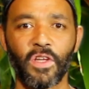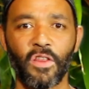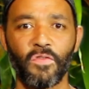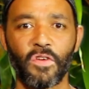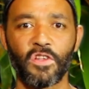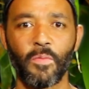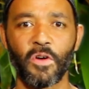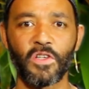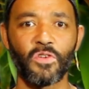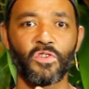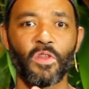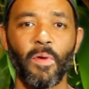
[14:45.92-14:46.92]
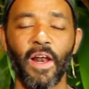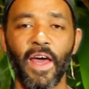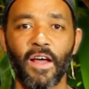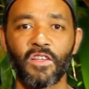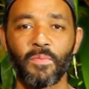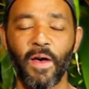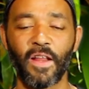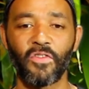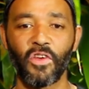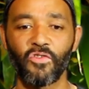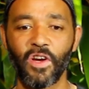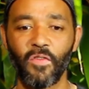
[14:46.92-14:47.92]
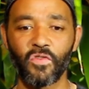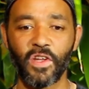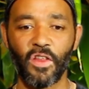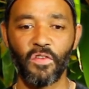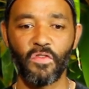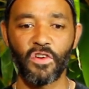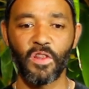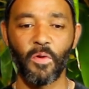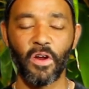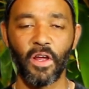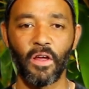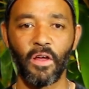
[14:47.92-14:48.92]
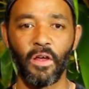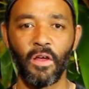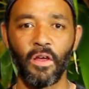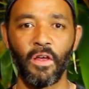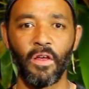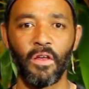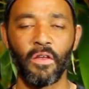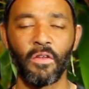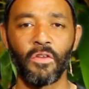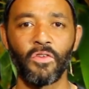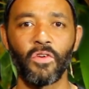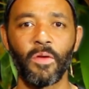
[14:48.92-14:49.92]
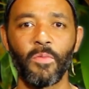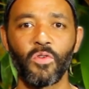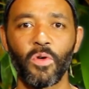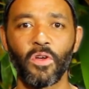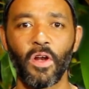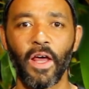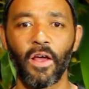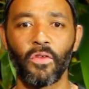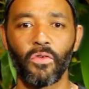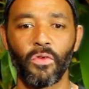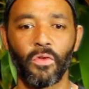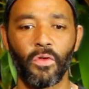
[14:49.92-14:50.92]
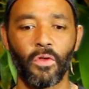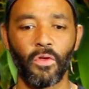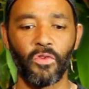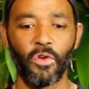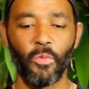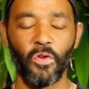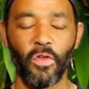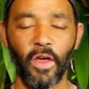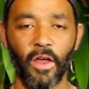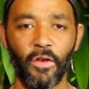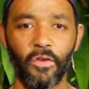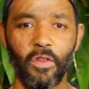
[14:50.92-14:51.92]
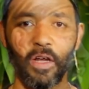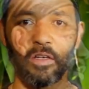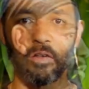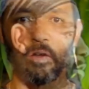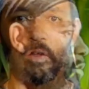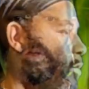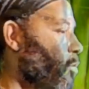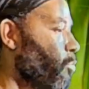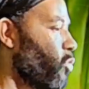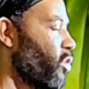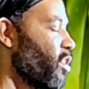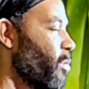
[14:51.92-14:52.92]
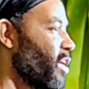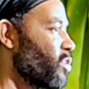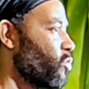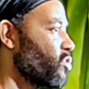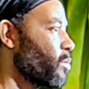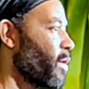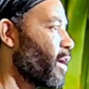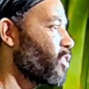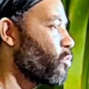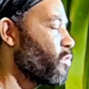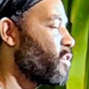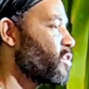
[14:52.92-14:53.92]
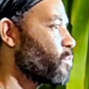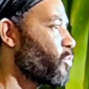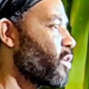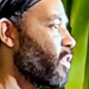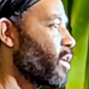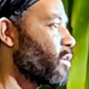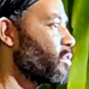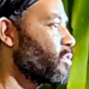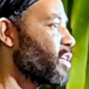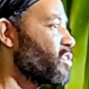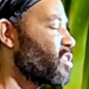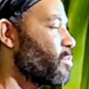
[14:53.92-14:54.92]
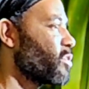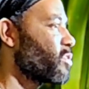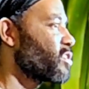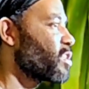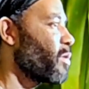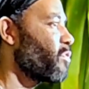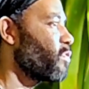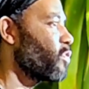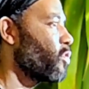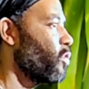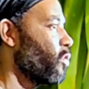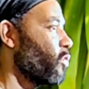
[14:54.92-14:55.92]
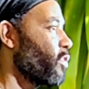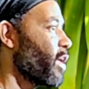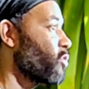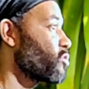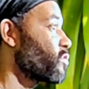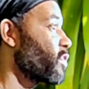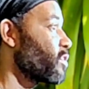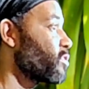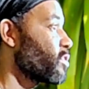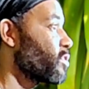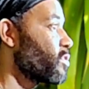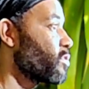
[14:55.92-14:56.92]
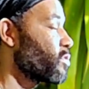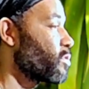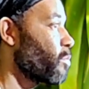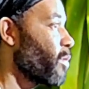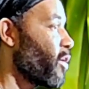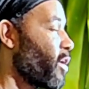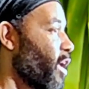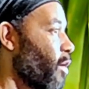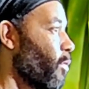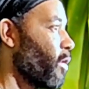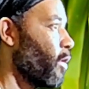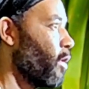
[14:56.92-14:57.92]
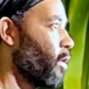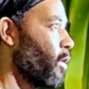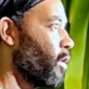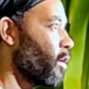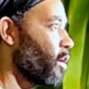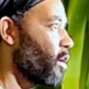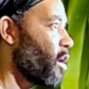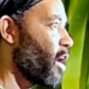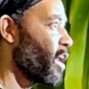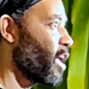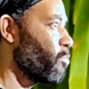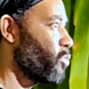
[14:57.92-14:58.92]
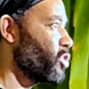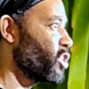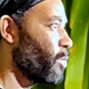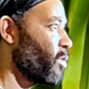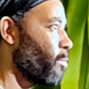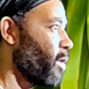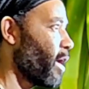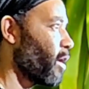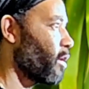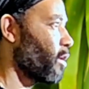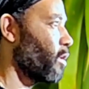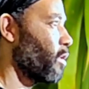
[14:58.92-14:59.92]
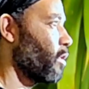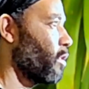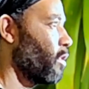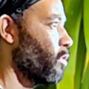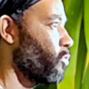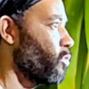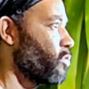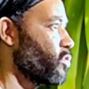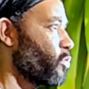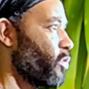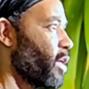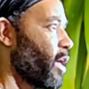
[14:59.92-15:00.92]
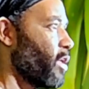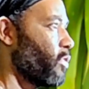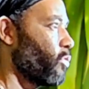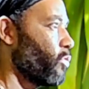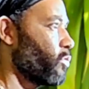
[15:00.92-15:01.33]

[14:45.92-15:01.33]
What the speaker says: down the front of the body, so as the belly expands, it travels down the front of the body to in between your legs. So breathing in to that, pulling the belly towards the back, the reverse breathing, tense the buttocks, the pelvic floor, the anal sphincters, the perineum. Guide it, push it up your back through those three gates